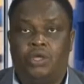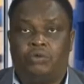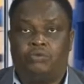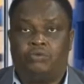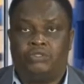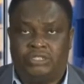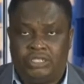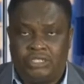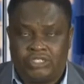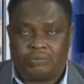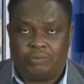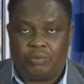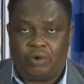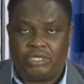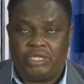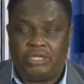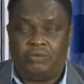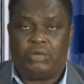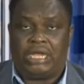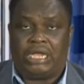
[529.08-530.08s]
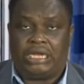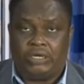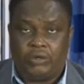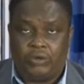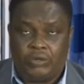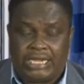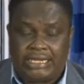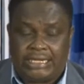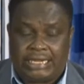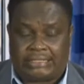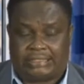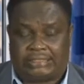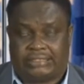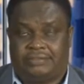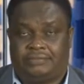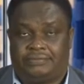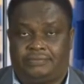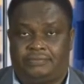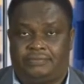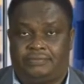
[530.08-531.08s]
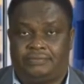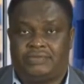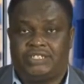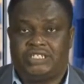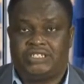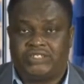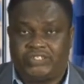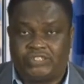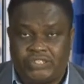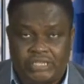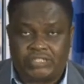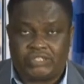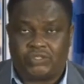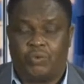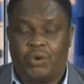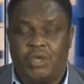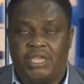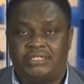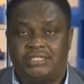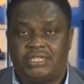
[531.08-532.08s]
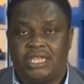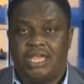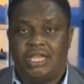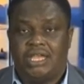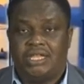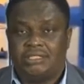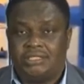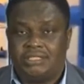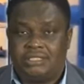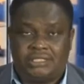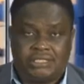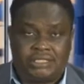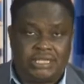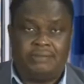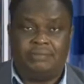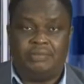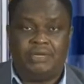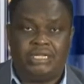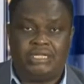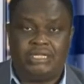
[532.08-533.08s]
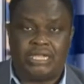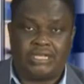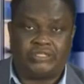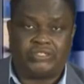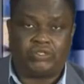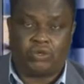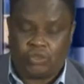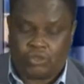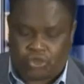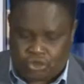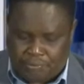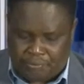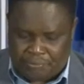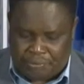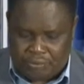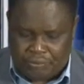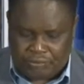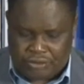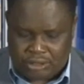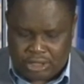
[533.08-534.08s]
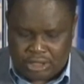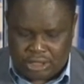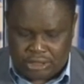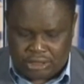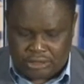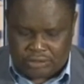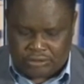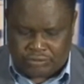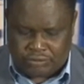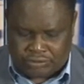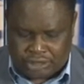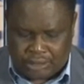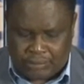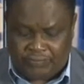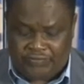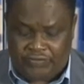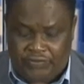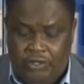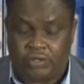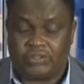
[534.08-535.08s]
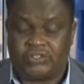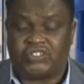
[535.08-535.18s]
this morning we are looking at 6 ways team leaders contribute to team failure.